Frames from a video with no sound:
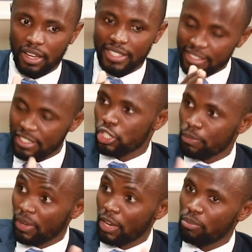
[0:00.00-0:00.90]

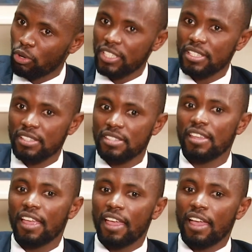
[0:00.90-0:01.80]
leadership and politics
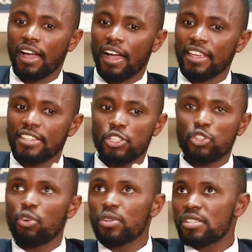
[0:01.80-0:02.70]
is
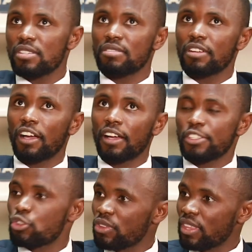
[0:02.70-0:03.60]
not
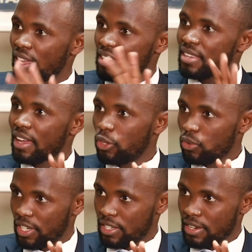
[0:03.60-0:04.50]
the SI
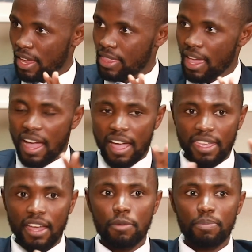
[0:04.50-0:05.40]
unit. There are
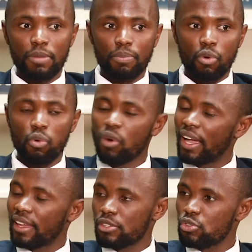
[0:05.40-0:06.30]
young people who
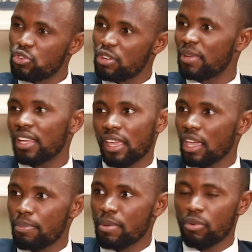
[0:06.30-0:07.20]
are extremely
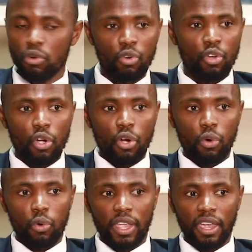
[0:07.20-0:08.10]
capable,
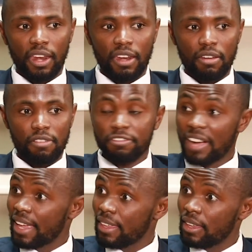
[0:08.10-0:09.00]
who can
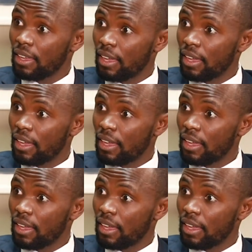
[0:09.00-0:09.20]
vie